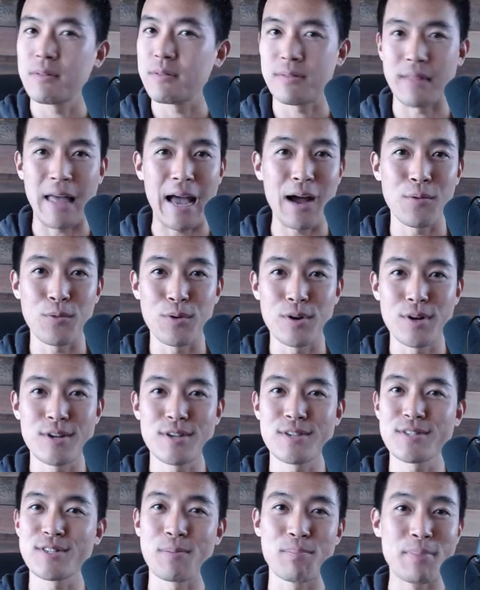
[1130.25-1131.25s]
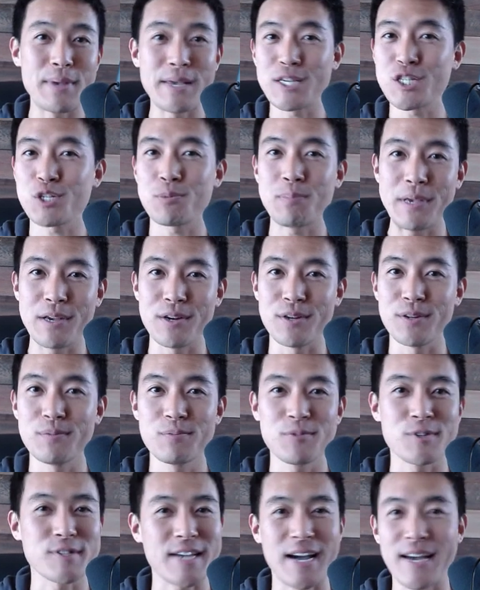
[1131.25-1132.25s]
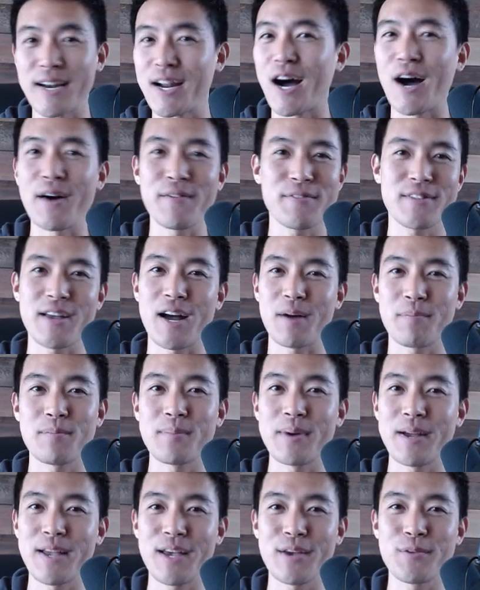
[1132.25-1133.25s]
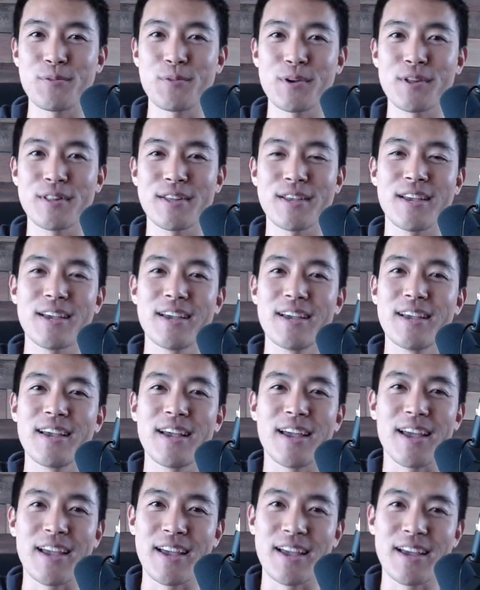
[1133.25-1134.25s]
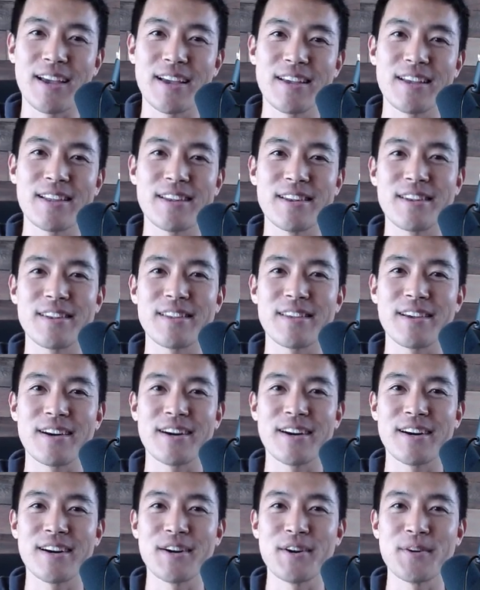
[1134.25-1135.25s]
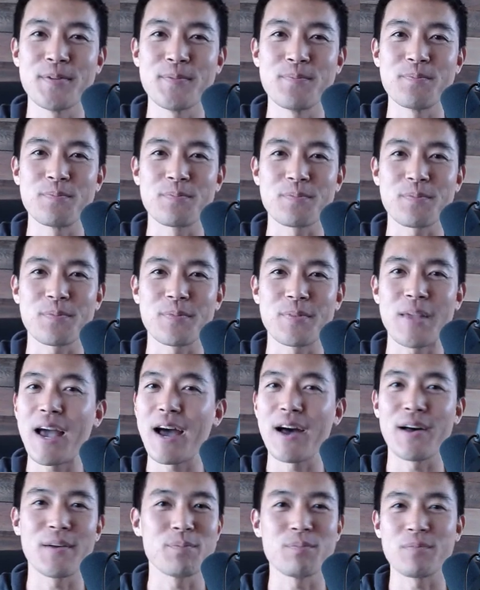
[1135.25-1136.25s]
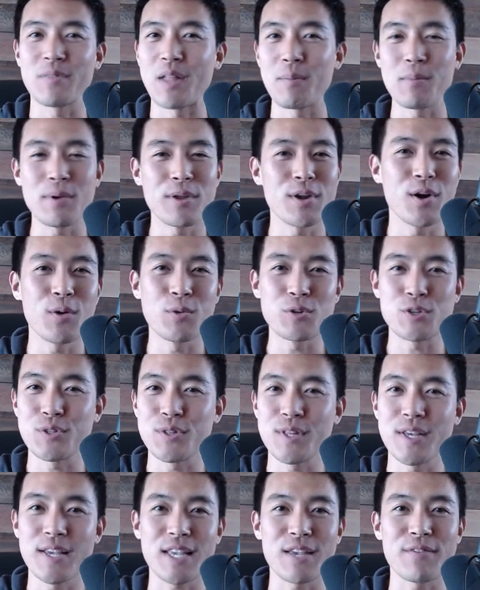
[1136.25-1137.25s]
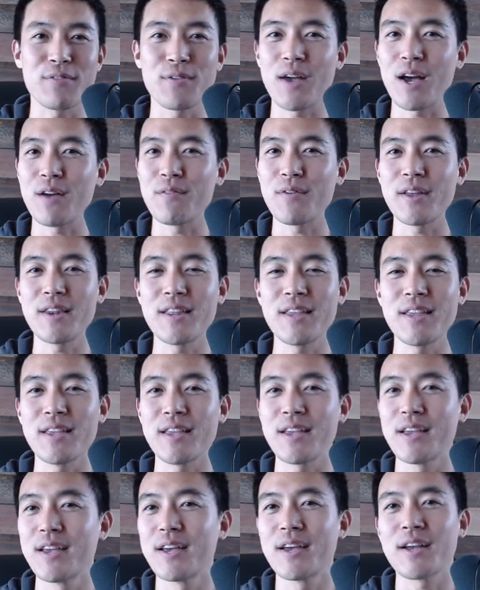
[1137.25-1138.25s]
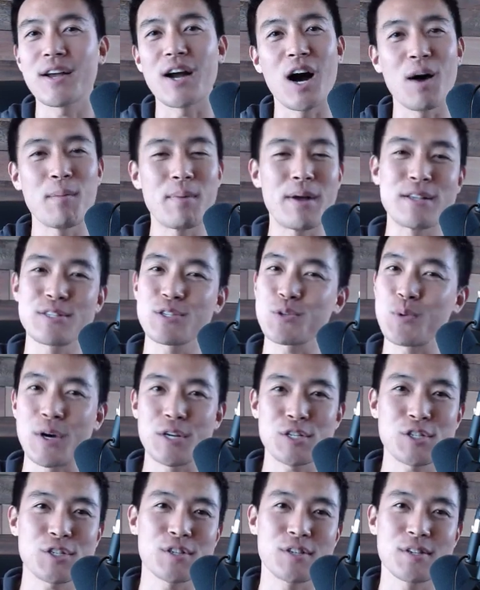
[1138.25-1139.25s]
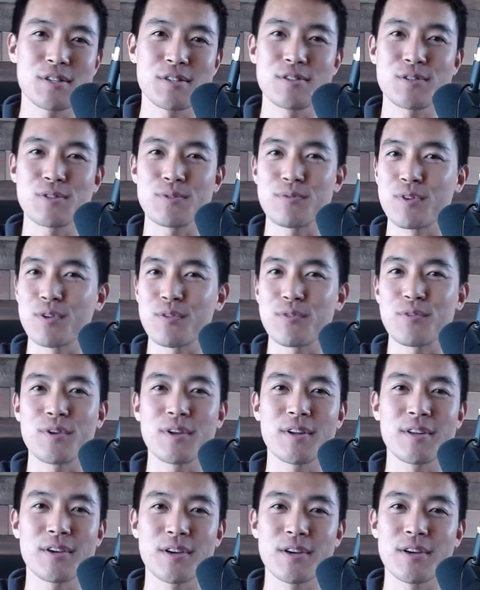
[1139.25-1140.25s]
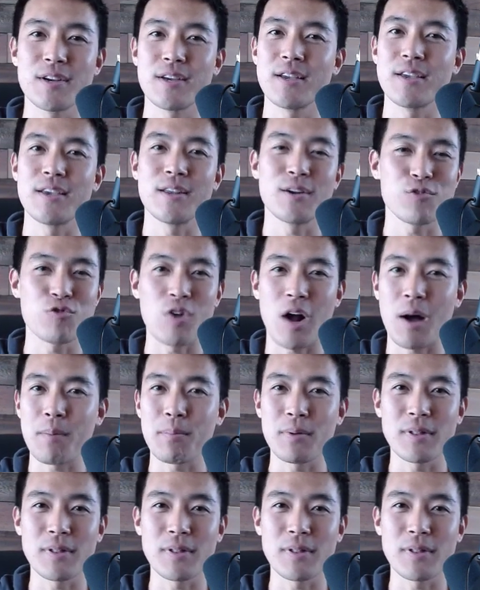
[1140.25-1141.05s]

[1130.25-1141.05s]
that was a big spiel, just kind of off the top of my head, really. And yeah, let me know what you think. If you have any comments, questions, feel free to drop a